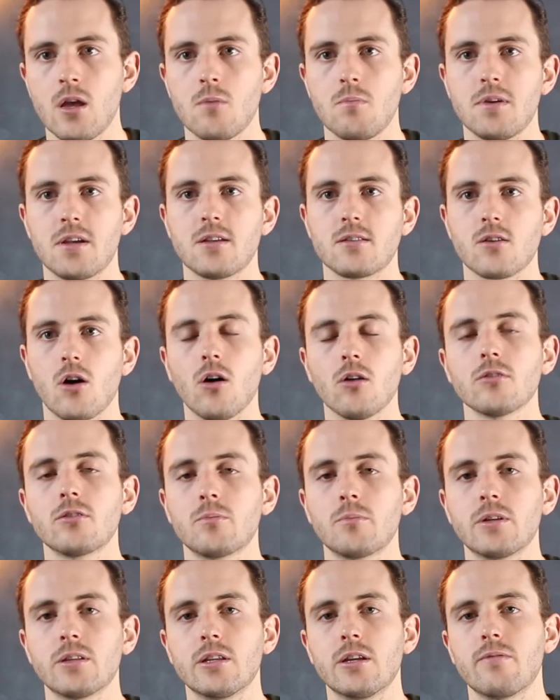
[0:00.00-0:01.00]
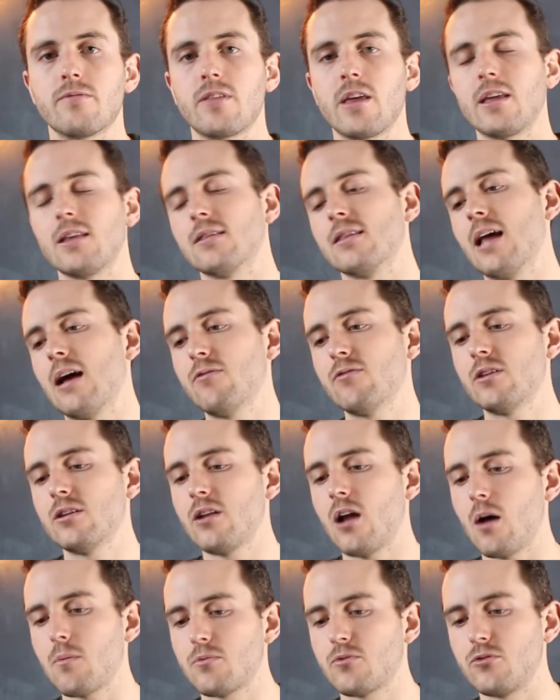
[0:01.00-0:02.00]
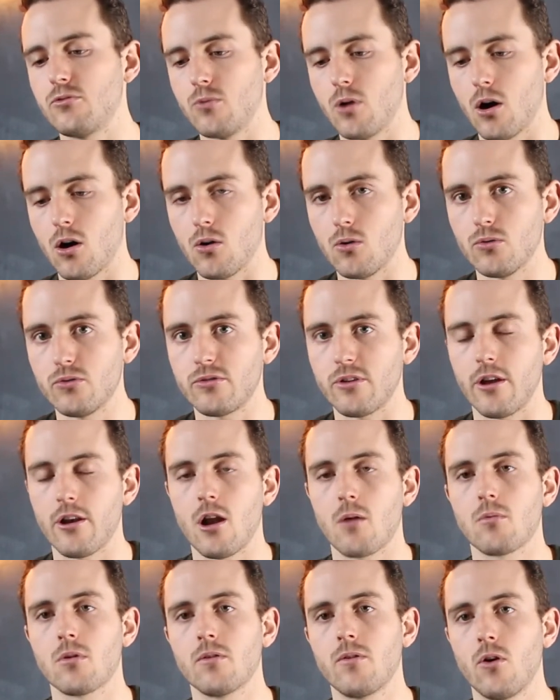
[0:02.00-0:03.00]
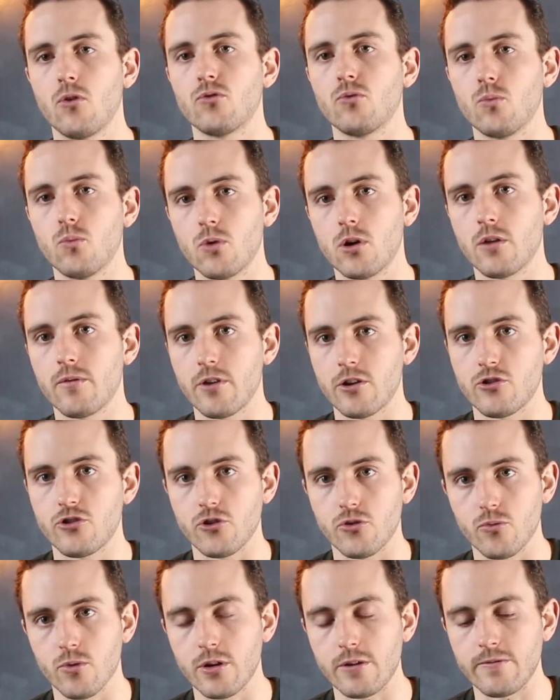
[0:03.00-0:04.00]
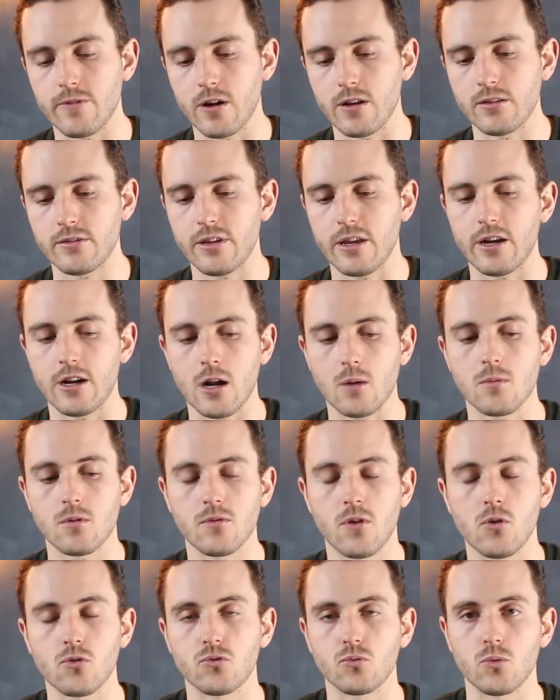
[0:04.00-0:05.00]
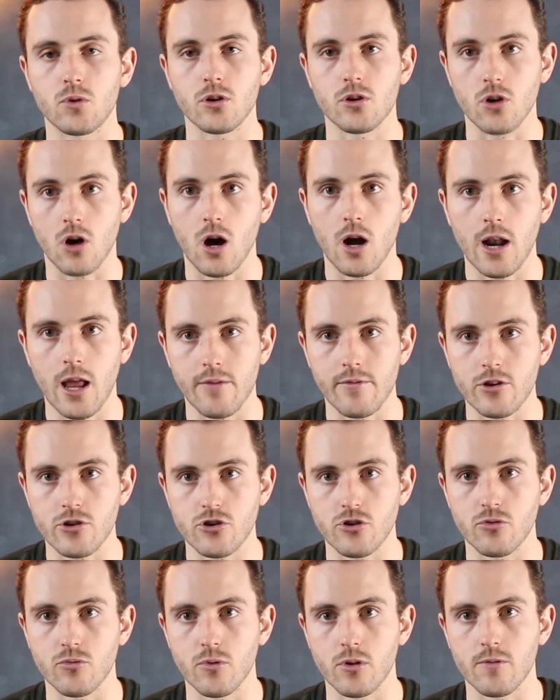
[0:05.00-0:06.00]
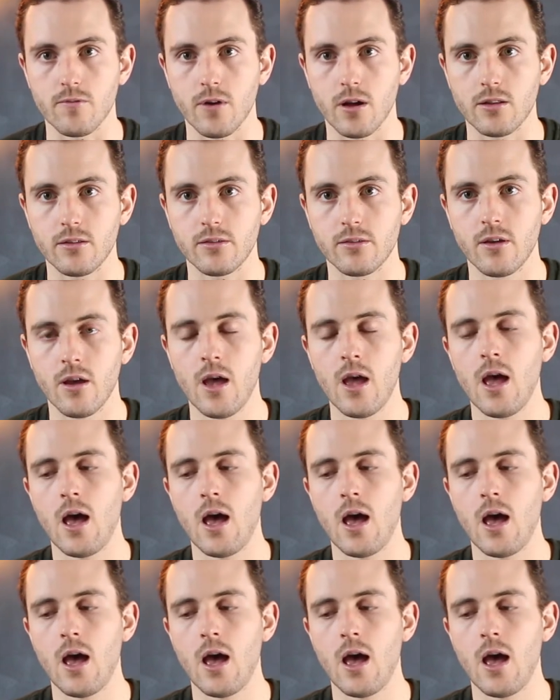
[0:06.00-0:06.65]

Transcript: Because ultimately, if they had left it up to hosts, a number of hosts would have issued refunds and a number of hosts would not have issued refunds.